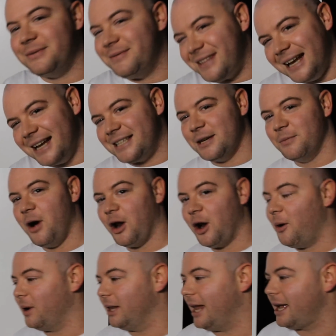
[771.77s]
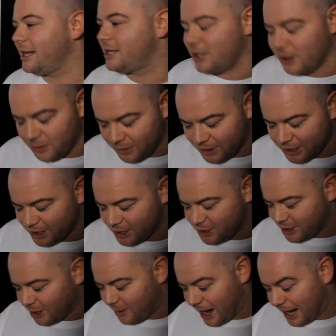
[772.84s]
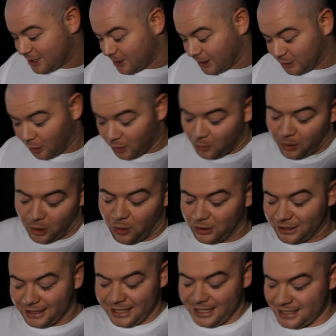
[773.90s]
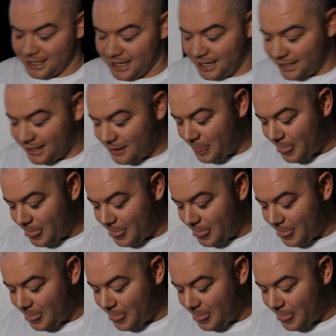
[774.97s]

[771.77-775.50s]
think tomorrow and that, so because it's so hard. So I don't know what order these are in.